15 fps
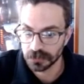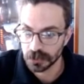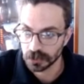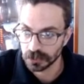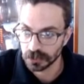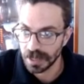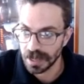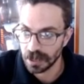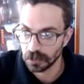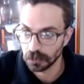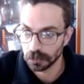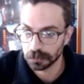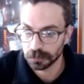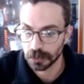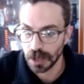your layout
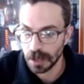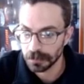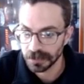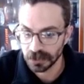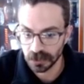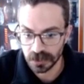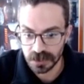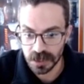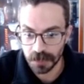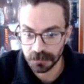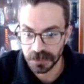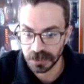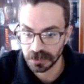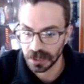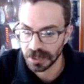will probably look
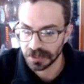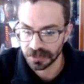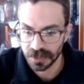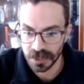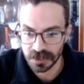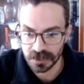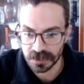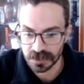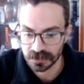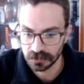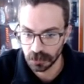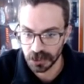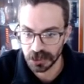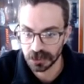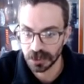something like this
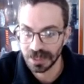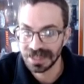when you're